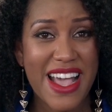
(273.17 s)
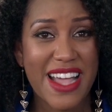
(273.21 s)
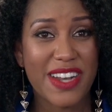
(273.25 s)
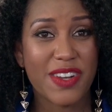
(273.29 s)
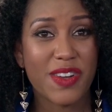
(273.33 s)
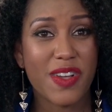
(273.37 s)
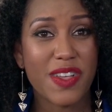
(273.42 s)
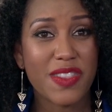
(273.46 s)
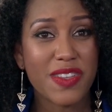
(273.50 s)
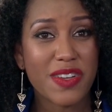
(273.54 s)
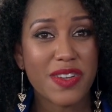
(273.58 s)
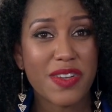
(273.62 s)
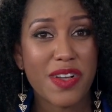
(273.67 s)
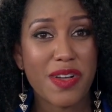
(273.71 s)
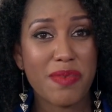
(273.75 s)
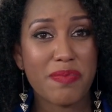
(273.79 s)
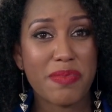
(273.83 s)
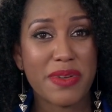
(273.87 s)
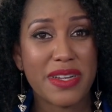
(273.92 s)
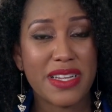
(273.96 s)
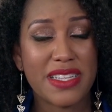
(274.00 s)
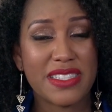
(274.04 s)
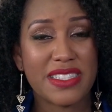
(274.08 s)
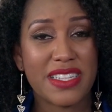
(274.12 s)
and other
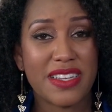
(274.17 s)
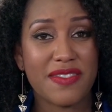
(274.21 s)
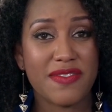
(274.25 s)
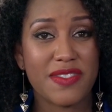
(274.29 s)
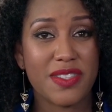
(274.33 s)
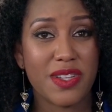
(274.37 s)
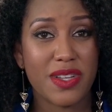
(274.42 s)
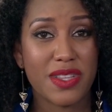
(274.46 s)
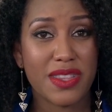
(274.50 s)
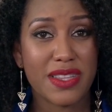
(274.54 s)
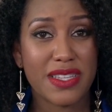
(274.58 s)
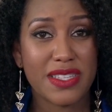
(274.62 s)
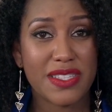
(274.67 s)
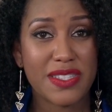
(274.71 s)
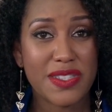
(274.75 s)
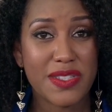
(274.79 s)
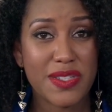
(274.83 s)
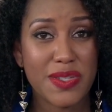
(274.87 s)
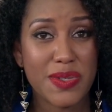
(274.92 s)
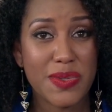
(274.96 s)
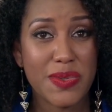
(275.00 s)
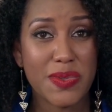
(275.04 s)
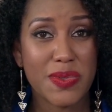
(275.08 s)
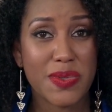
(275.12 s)
companies have done this
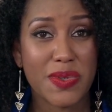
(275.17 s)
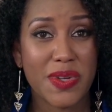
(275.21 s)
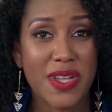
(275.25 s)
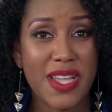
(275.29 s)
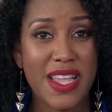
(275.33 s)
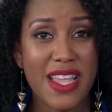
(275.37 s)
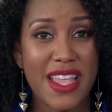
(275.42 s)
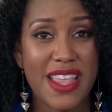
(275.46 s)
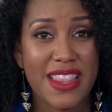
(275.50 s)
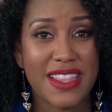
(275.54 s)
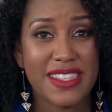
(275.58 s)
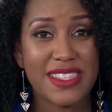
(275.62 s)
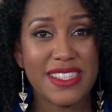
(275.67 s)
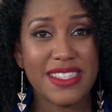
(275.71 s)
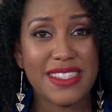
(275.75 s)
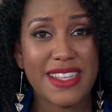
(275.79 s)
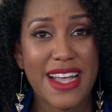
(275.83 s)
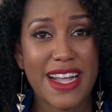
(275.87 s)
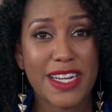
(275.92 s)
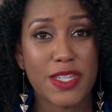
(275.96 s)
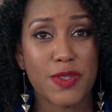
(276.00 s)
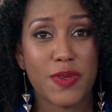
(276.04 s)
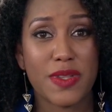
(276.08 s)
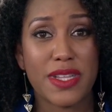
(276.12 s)
too. This is
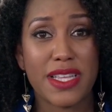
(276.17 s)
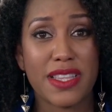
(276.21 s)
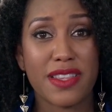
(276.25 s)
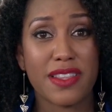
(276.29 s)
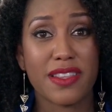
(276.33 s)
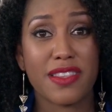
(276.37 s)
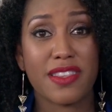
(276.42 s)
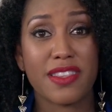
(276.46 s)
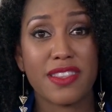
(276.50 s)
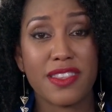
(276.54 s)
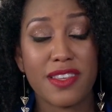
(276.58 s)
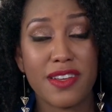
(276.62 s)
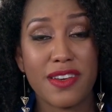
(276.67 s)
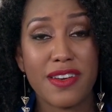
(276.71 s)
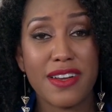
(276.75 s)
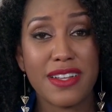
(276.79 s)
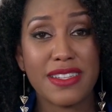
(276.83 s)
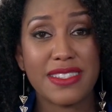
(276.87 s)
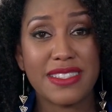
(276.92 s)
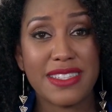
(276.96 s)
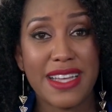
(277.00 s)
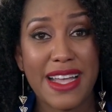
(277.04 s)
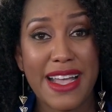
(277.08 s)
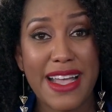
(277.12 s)
actually the
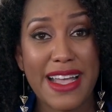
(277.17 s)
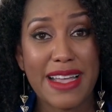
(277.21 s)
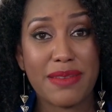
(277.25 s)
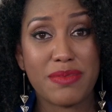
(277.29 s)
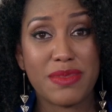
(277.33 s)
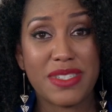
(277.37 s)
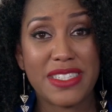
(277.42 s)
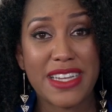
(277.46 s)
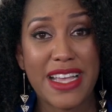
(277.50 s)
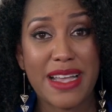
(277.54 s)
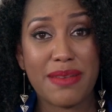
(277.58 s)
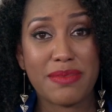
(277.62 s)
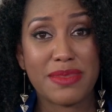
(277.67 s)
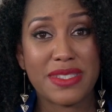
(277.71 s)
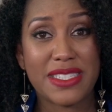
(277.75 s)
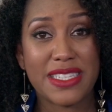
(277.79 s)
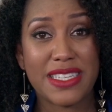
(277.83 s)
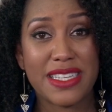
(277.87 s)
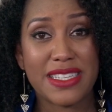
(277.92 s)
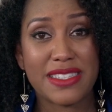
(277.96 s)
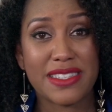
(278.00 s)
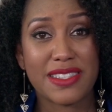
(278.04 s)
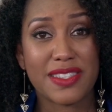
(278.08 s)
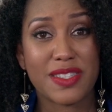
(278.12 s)
third time Jam
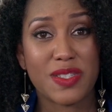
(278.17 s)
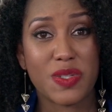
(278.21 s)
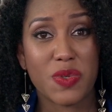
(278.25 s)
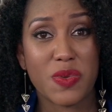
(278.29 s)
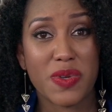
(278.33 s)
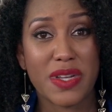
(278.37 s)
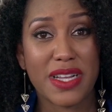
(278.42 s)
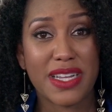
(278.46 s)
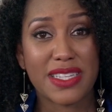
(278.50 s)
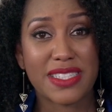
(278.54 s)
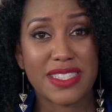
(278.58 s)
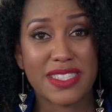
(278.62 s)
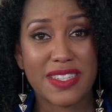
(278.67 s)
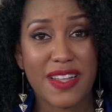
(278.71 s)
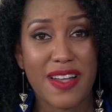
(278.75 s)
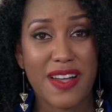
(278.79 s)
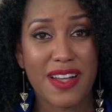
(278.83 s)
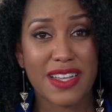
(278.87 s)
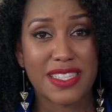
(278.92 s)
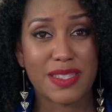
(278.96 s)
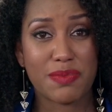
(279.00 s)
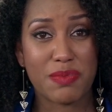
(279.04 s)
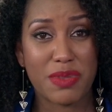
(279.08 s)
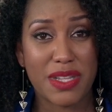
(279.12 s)
Teas is doing a
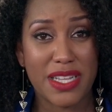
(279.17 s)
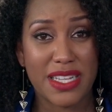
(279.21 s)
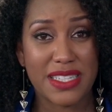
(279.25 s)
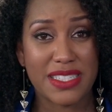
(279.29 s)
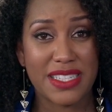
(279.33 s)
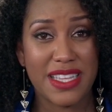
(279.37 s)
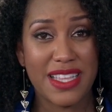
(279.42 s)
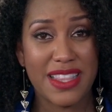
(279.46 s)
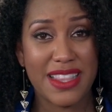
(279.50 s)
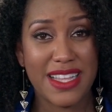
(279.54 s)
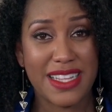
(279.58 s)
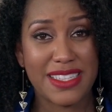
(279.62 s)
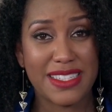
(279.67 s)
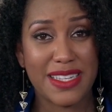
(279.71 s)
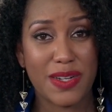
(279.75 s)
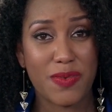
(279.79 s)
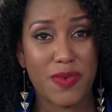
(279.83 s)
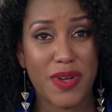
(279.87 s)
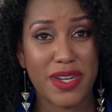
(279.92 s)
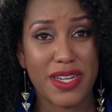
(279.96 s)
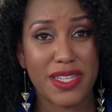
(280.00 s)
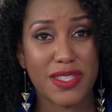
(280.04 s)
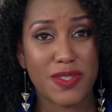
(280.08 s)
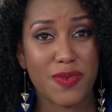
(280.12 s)
stock split. They did
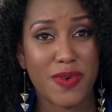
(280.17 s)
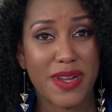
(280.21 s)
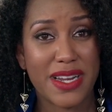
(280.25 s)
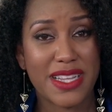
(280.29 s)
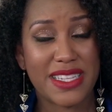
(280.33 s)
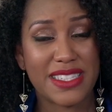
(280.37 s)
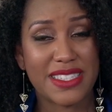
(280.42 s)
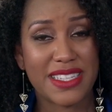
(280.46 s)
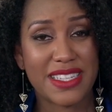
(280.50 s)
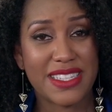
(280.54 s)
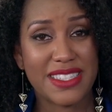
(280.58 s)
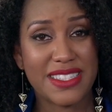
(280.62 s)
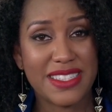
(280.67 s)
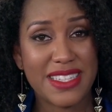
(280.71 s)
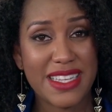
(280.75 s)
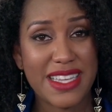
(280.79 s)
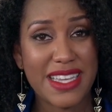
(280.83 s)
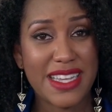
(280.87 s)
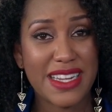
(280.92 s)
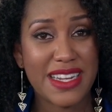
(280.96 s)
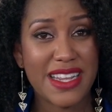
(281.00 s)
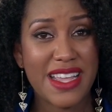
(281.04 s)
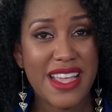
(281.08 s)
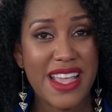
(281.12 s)
one in twenty
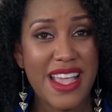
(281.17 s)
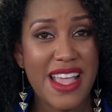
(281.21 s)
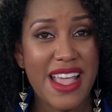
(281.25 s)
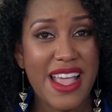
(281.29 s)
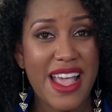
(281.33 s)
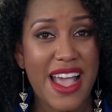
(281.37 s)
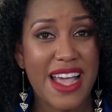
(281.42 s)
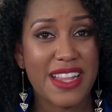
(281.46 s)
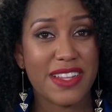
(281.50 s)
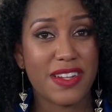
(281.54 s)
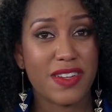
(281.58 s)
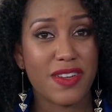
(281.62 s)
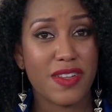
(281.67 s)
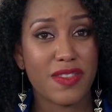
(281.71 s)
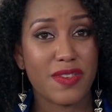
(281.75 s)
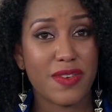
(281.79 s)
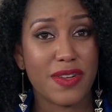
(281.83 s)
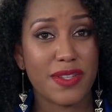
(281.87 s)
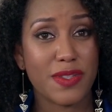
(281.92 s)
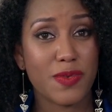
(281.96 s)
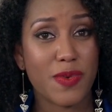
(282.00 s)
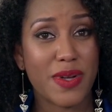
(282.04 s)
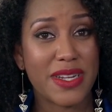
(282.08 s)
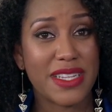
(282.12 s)
sixteen and another
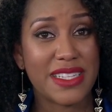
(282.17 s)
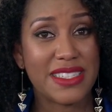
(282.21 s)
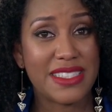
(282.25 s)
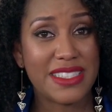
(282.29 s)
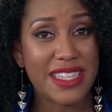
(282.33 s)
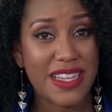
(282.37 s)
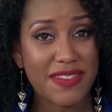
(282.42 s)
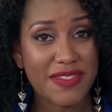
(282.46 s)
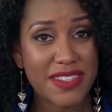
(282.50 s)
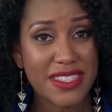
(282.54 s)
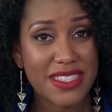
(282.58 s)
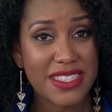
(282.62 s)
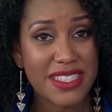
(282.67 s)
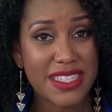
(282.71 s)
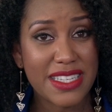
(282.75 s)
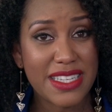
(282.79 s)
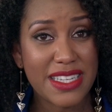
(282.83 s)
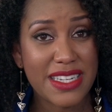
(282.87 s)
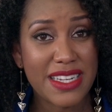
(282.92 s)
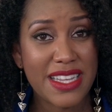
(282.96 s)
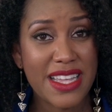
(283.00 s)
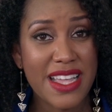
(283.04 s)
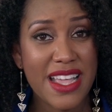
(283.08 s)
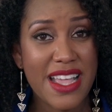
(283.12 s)
in twenty
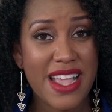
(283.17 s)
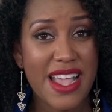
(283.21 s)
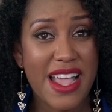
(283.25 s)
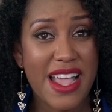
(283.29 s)
seventeen,